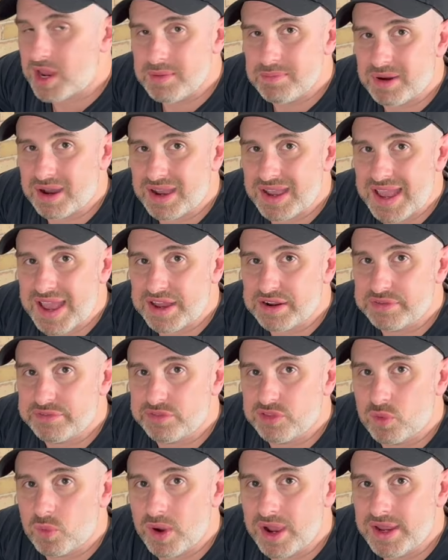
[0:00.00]
bar out of
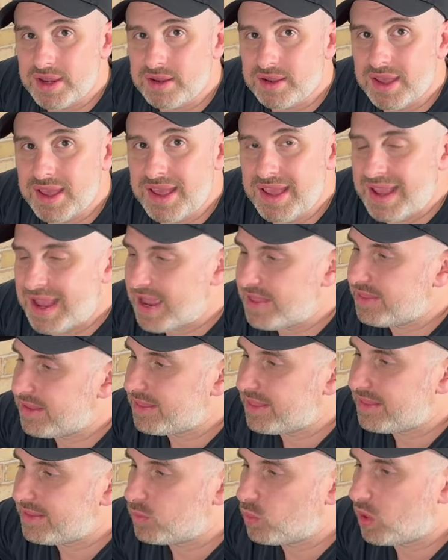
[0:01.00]
the way, and
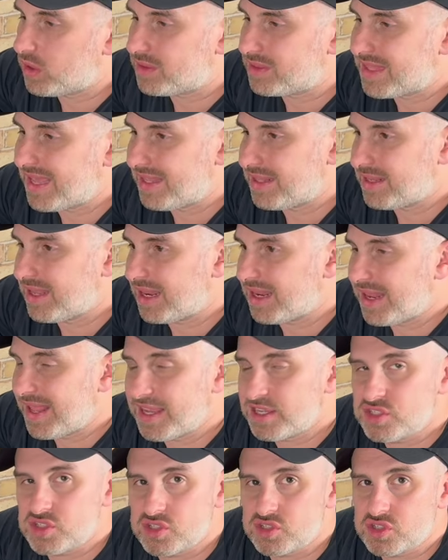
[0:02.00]
then what that
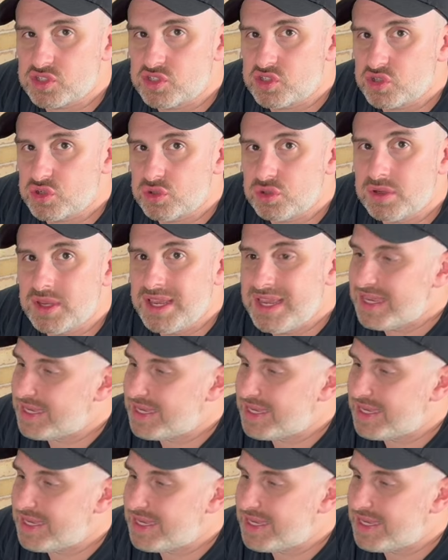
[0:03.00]
allows you to do